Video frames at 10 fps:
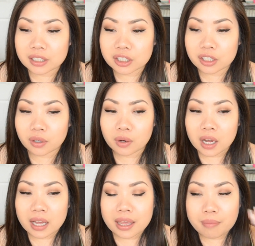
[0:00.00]
and so
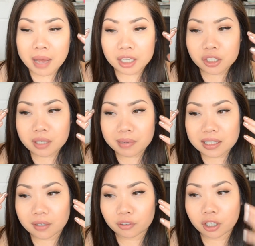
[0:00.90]
imagining
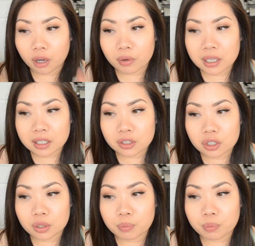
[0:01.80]
myself going to